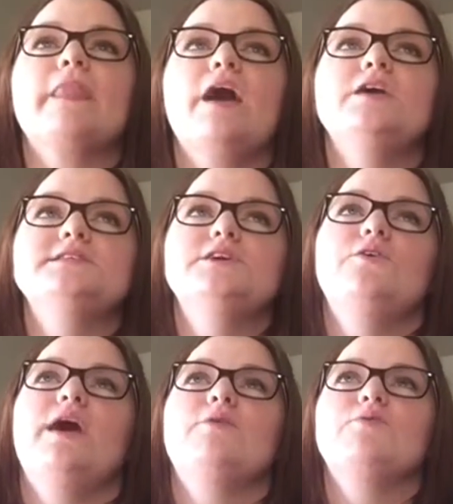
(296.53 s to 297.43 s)

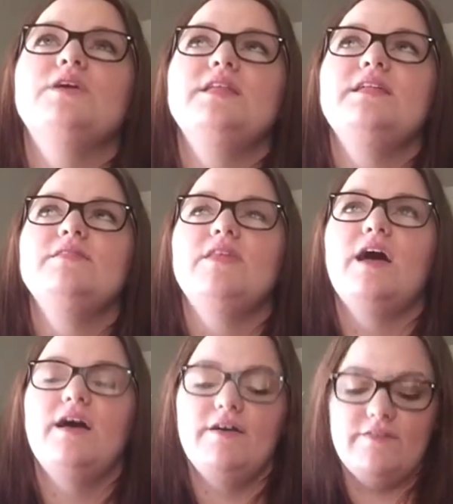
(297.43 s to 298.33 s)
Also, I really
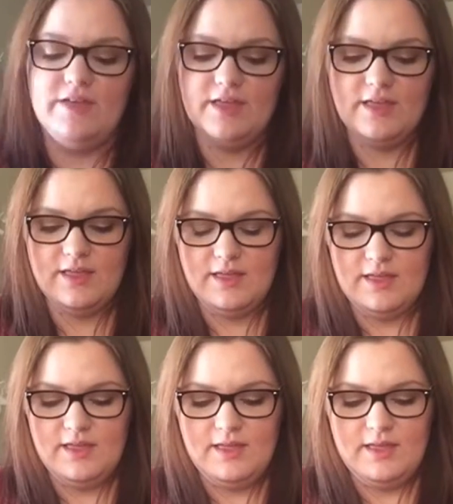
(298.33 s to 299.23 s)
love
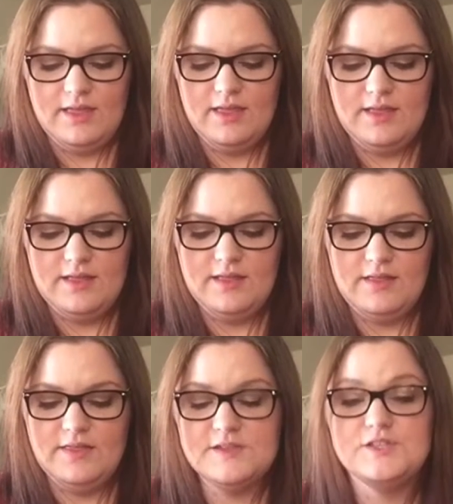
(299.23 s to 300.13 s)

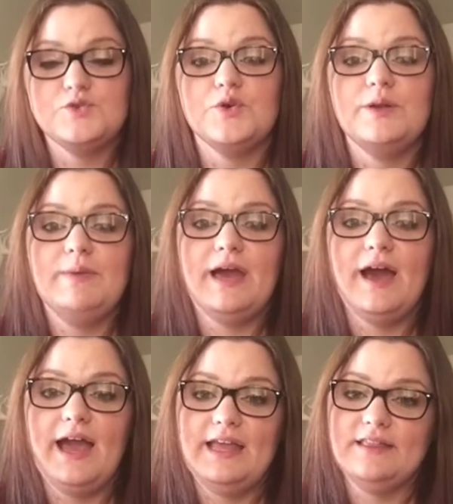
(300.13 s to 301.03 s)
the story
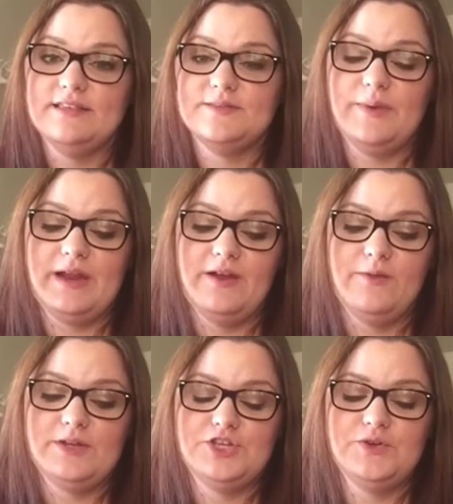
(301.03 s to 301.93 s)
behind the sweater,
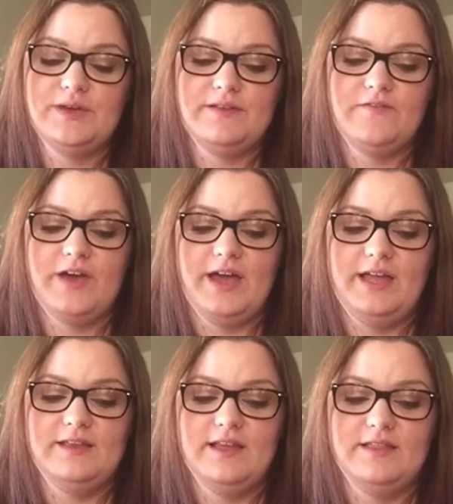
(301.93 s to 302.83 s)
which you can
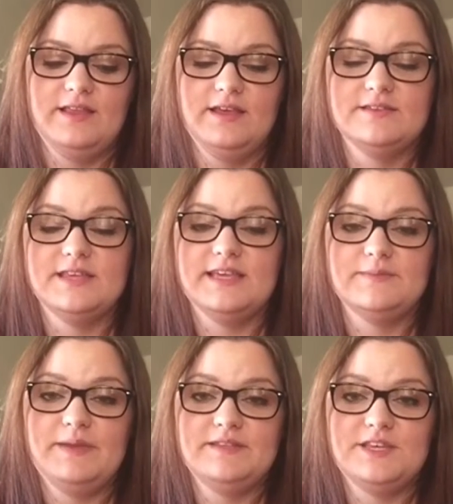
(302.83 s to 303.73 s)
find in the 6 Bits